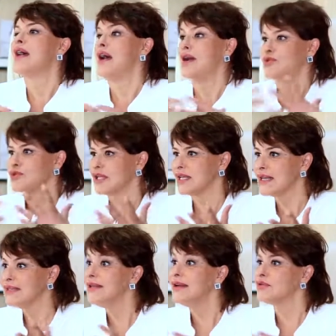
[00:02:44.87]
I was a
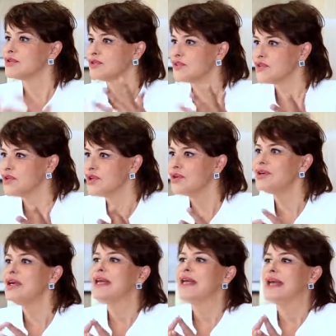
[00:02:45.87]
lady, I was a girl,
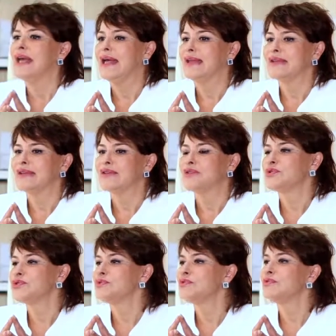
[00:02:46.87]
and
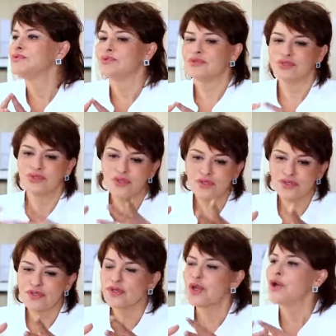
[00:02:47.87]
new
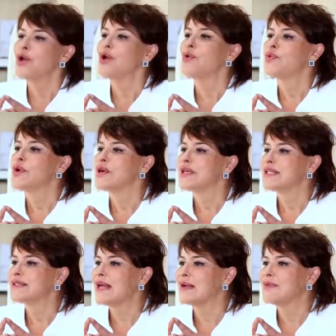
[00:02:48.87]
rules were
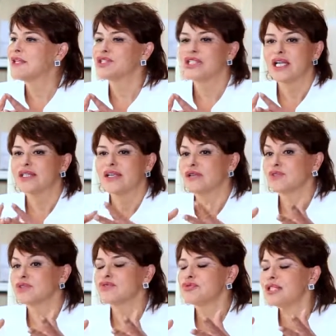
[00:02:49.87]
established, and I
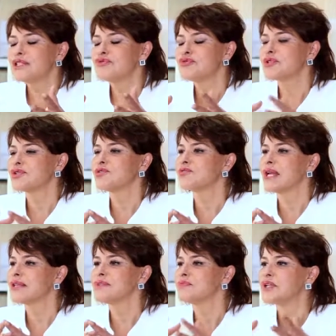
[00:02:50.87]
was really
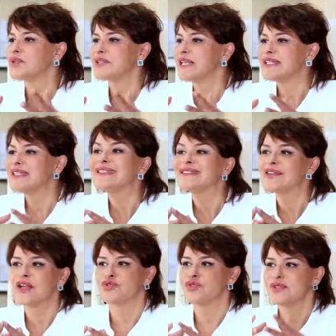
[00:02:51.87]
frustrated because I didn't
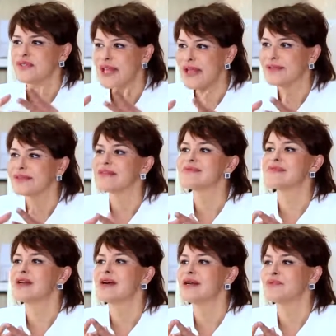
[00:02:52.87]
understand that
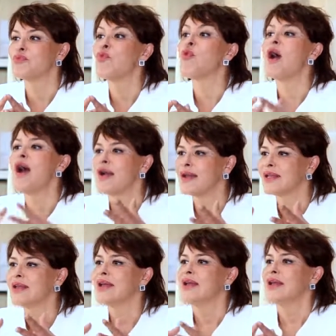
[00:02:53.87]
time why
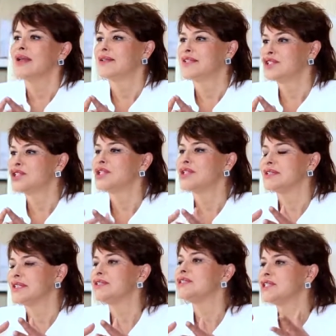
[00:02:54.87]
did
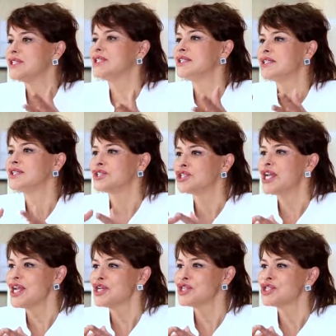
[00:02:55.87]
she
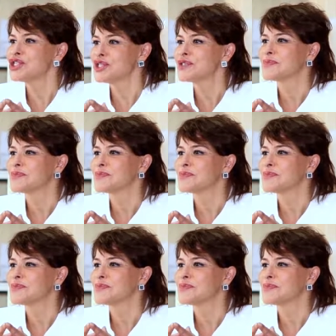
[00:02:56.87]
change.